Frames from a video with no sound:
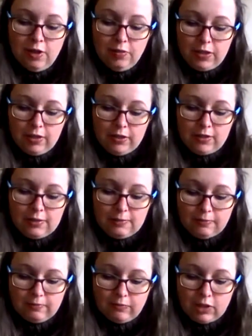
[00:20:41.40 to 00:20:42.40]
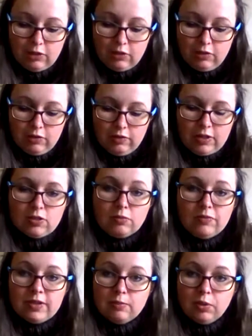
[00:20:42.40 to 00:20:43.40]
because there is some
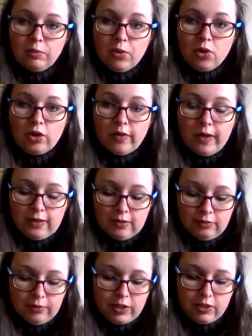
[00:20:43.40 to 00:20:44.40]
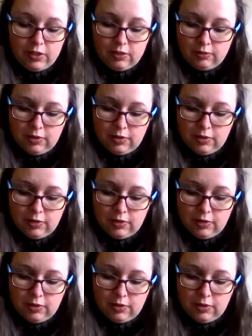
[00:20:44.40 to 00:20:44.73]
visible puckering which